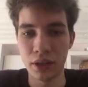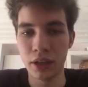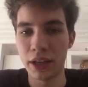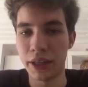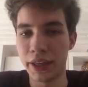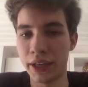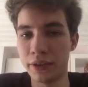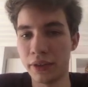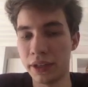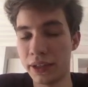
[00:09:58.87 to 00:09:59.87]
And then
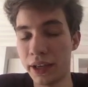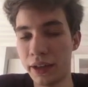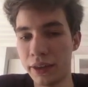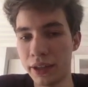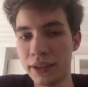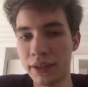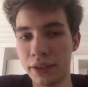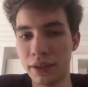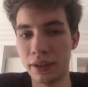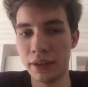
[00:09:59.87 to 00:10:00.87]
you can tell the inside
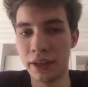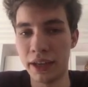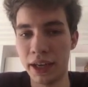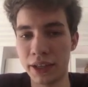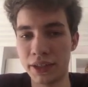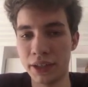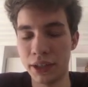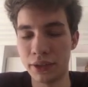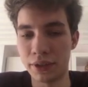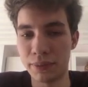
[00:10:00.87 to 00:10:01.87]
here
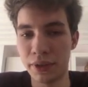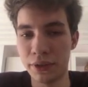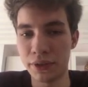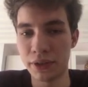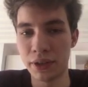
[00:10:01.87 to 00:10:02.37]
xt transposed